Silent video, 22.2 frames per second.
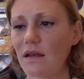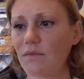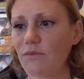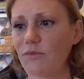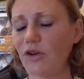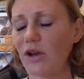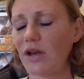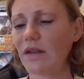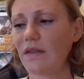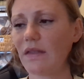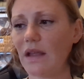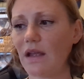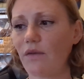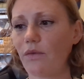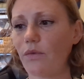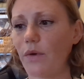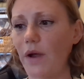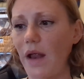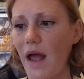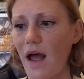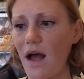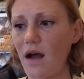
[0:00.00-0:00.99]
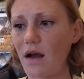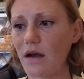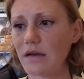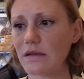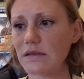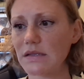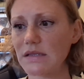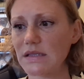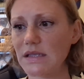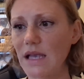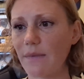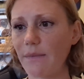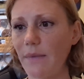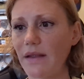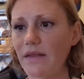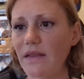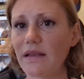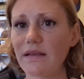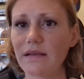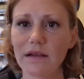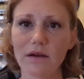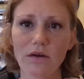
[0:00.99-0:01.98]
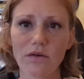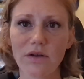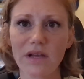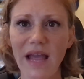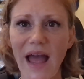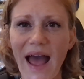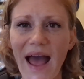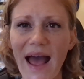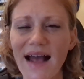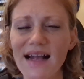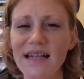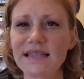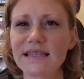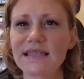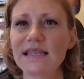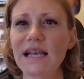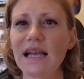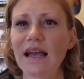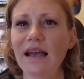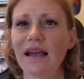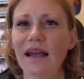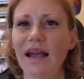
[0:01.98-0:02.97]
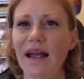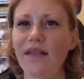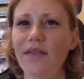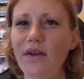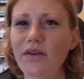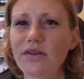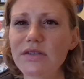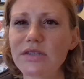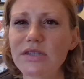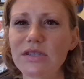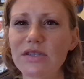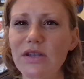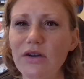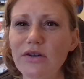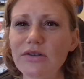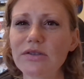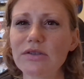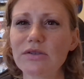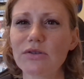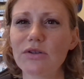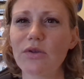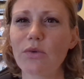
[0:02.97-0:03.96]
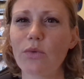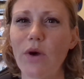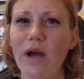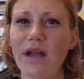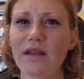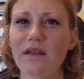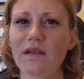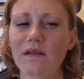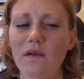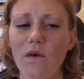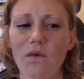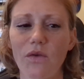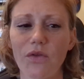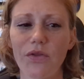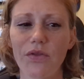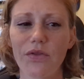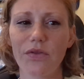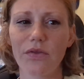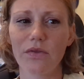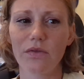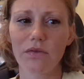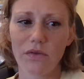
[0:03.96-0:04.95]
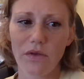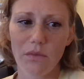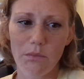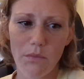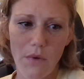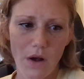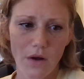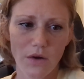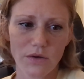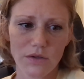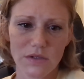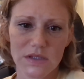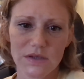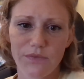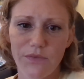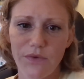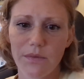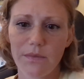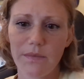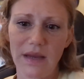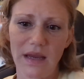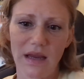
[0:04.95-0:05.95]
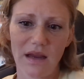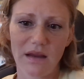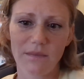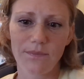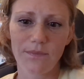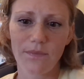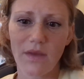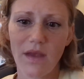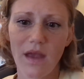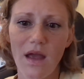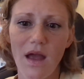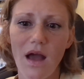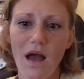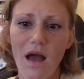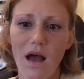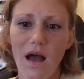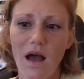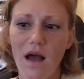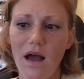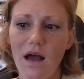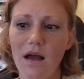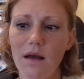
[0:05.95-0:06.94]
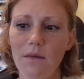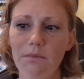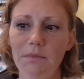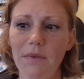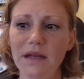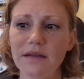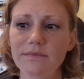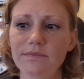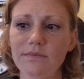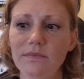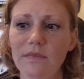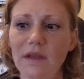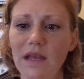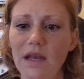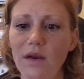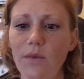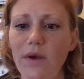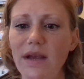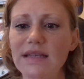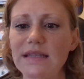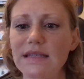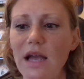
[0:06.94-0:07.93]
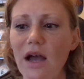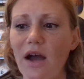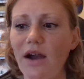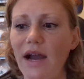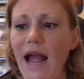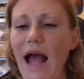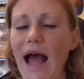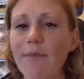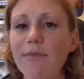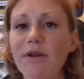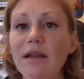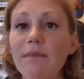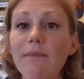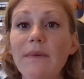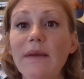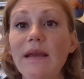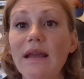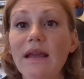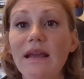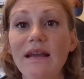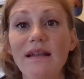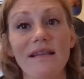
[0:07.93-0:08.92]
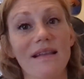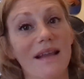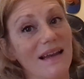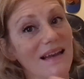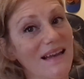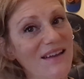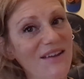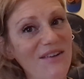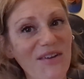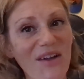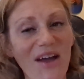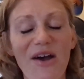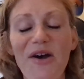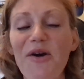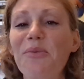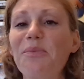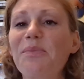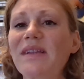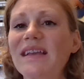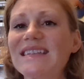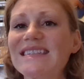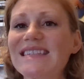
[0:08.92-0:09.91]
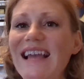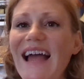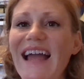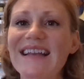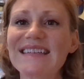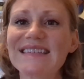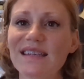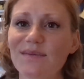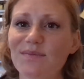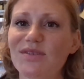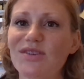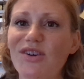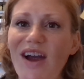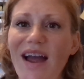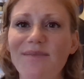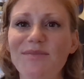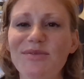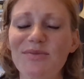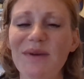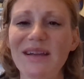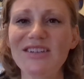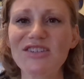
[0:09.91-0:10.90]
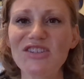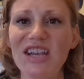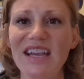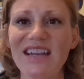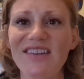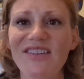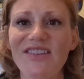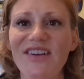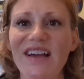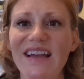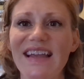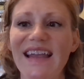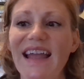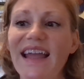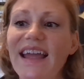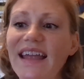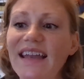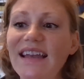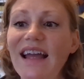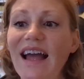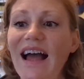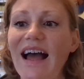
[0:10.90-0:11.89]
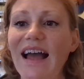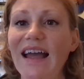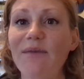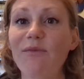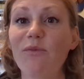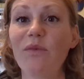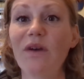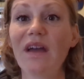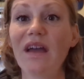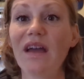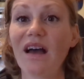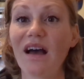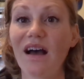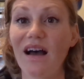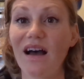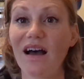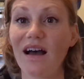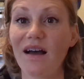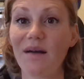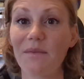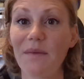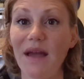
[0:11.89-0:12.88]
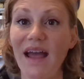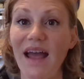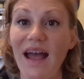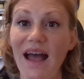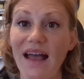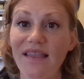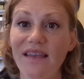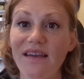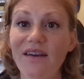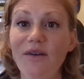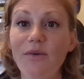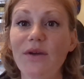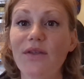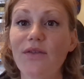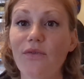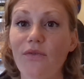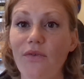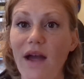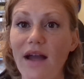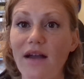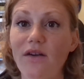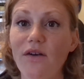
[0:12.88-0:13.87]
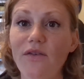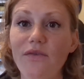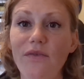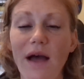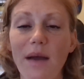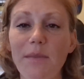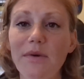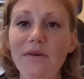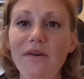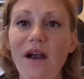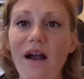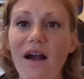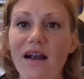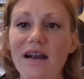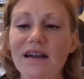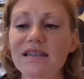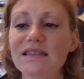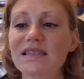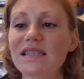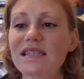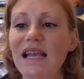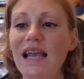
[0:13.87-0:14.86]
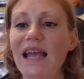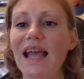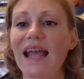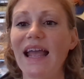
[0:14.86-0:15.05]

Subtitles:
trying to think of what else. I made these little cats, and those are the what sold the most for me. Anyways, all right, I'm going to be letting you go. Please like, subscribe to my channel. Again, I am Heather with Freckle Fiber Arts,